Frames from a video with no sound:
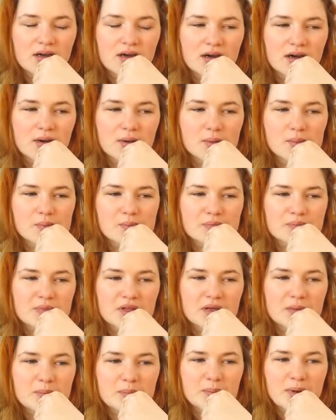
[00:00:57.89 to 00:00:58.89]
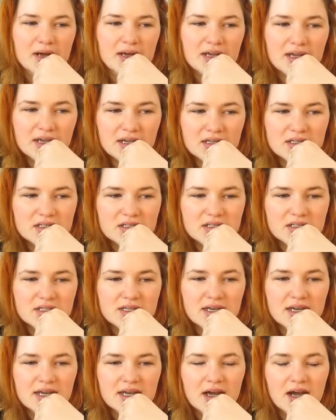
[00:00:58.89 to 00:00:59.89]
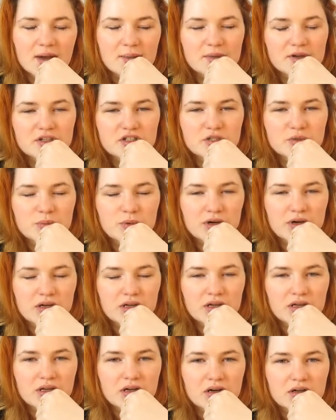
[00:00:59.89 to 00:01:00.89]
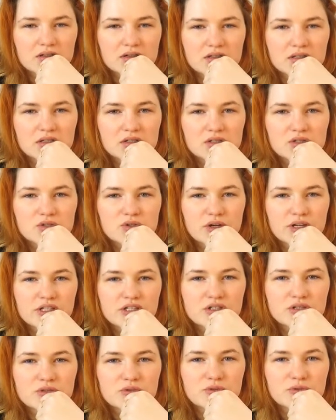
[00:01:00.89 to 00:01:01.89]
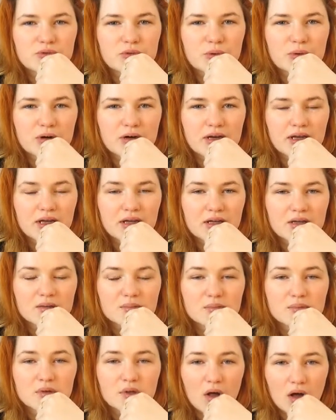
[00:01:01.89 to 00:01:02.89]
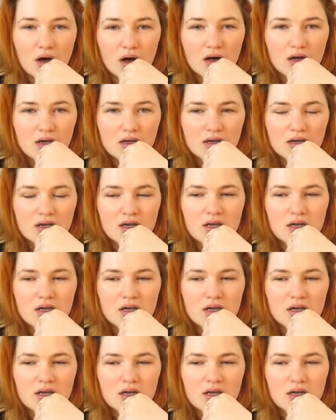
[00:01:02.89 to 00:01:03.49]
In my case today, I'm actually working on an illustration for a blog